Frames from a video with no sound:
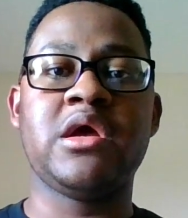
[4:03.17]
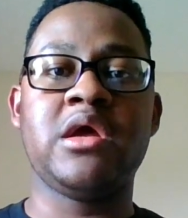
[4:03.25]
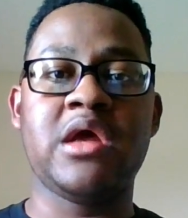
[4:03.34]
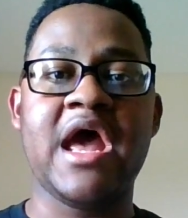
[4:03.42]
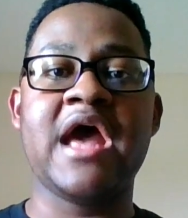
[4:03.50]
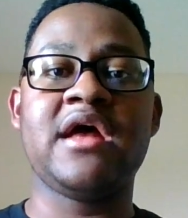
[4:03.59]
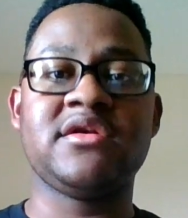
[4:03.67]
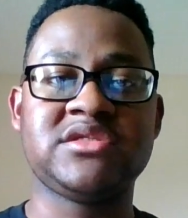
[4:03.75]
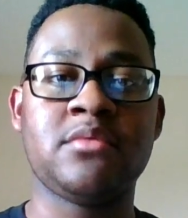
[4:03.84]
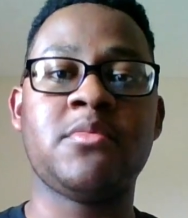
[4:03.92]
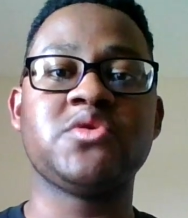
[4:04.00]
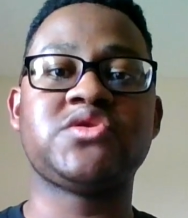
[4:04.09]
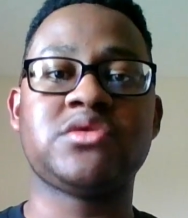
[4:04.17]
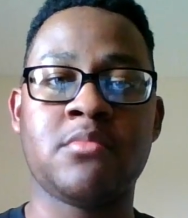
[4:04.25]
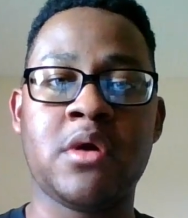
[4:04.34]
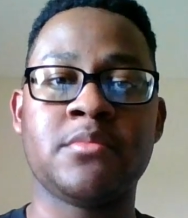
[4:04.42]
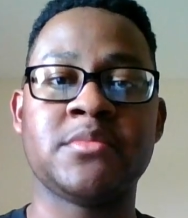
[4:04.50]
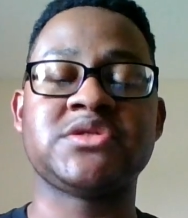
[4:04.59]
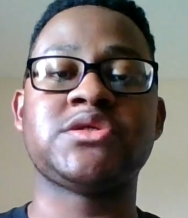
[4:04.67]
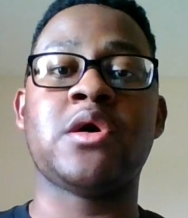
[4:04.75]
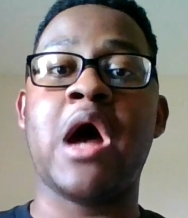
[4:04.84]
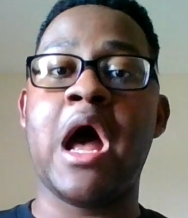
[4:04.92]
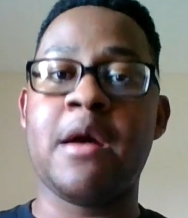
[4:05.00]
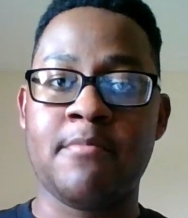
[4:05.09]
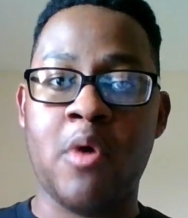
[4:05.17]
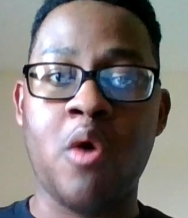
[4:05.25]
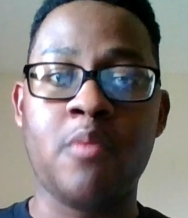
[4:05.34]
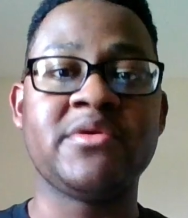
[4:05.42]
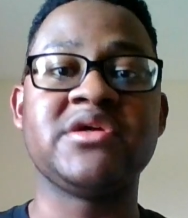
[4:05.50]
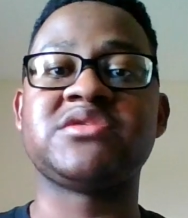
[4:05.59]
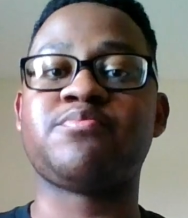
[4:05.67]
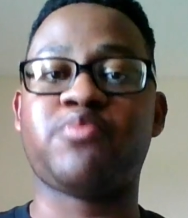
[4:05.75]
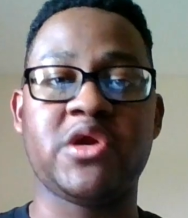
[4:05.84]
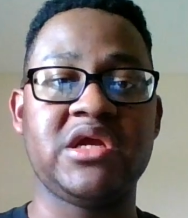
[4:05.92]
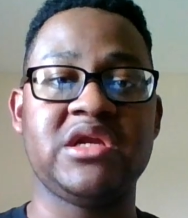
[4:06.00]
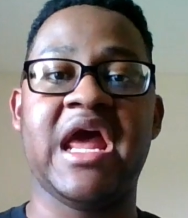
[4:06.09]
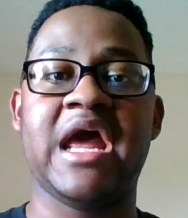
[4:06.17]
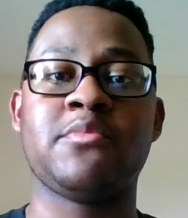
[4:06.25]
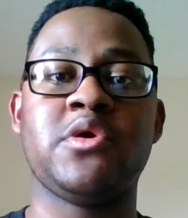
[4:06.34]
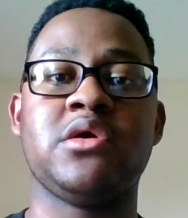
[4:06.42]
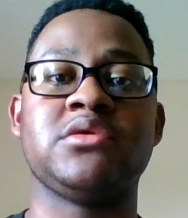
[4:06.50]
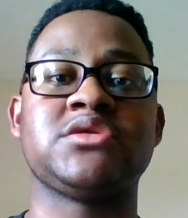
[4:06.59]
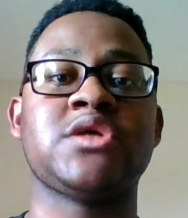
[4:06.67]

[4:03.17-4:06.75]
It had some emotional moments. So I'm hoping it's pretty damn good.